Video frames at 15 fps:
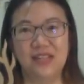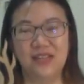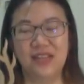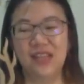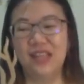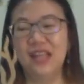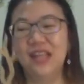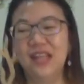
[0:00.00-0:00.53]

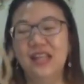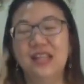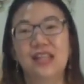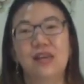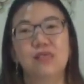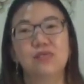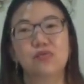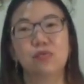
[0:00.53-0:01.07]
Okay,
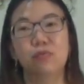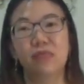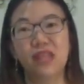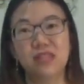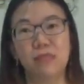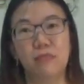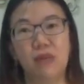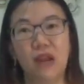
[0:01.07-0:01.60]
now to
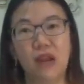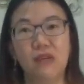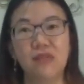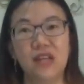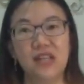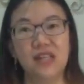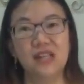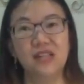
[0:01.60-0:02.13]
mix brown
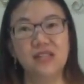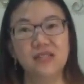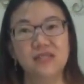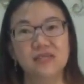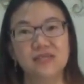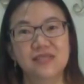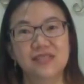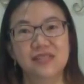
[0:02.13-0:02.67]
color,
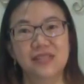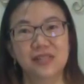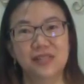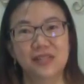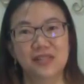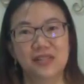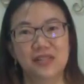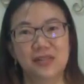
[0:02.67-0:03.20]

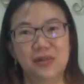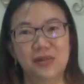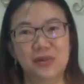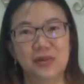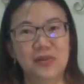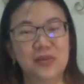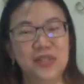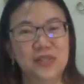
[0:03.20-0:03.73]

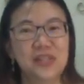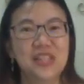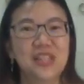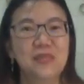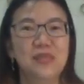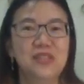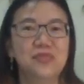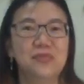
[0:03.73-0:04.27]
what do you
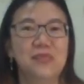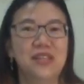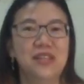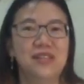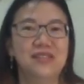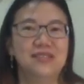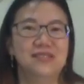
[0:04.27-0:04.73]
think we should mix?